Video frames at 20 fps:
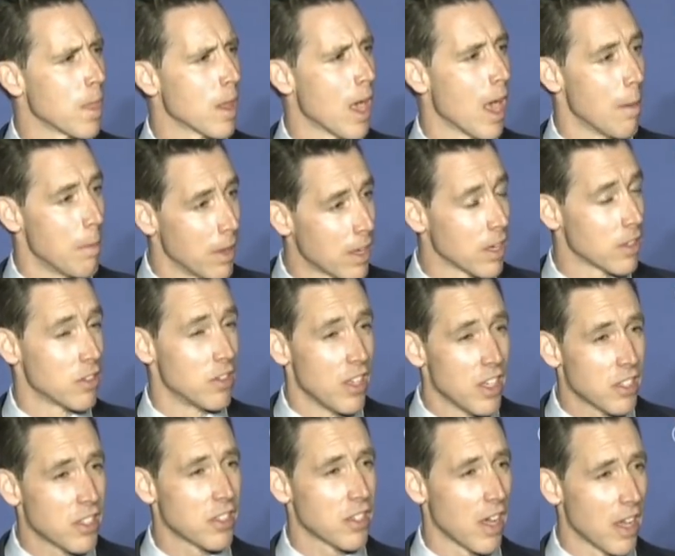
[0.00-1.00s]
And because
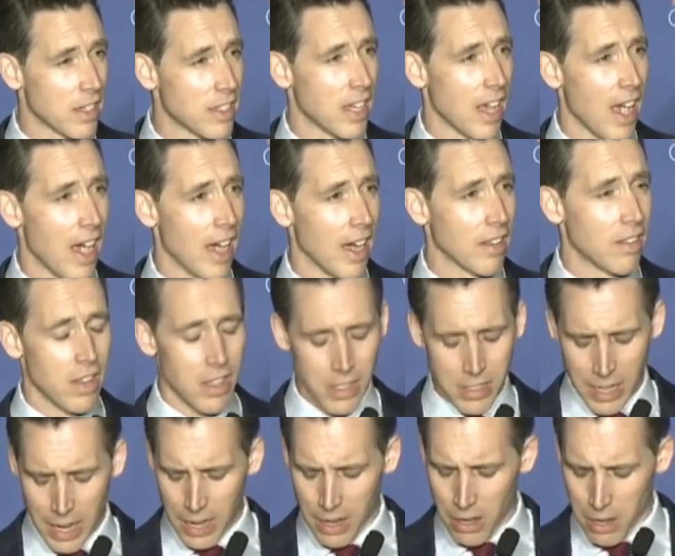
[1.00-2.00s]
this attack, the
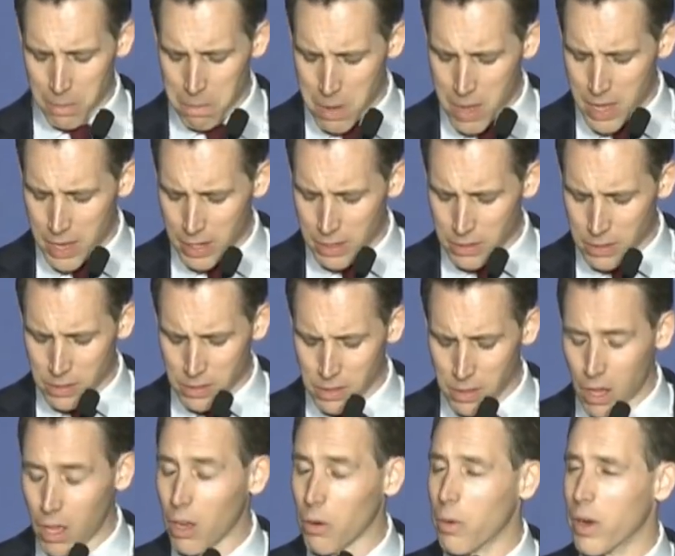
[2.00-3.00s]
attack on men, is
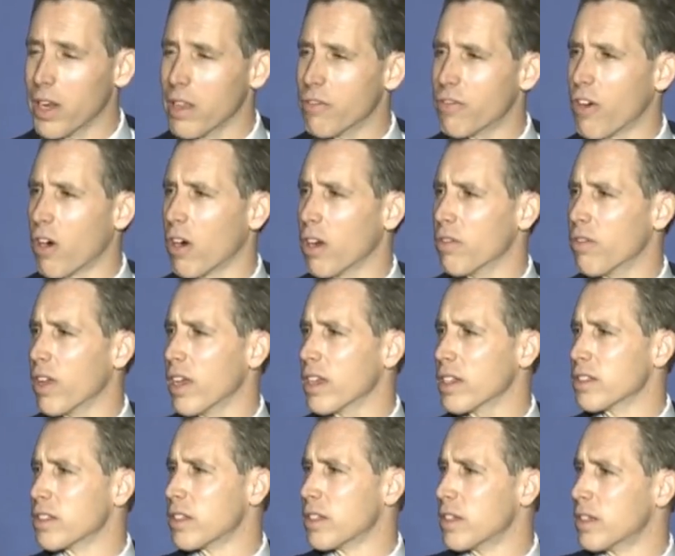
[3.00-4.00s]
already far
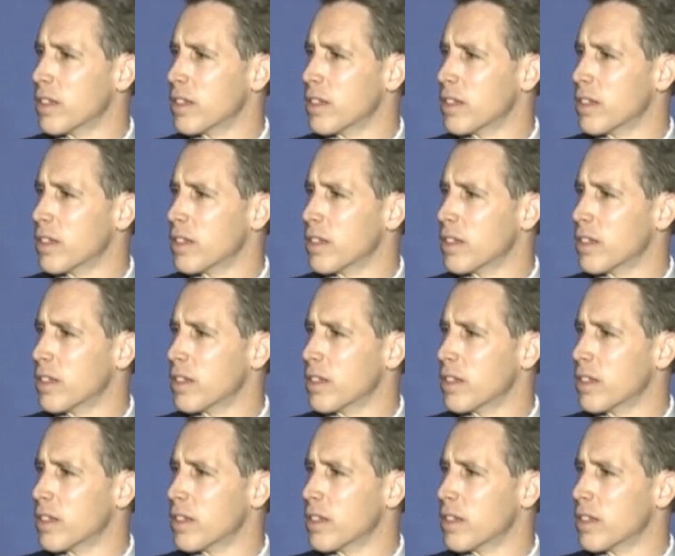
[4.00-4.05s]
advanced.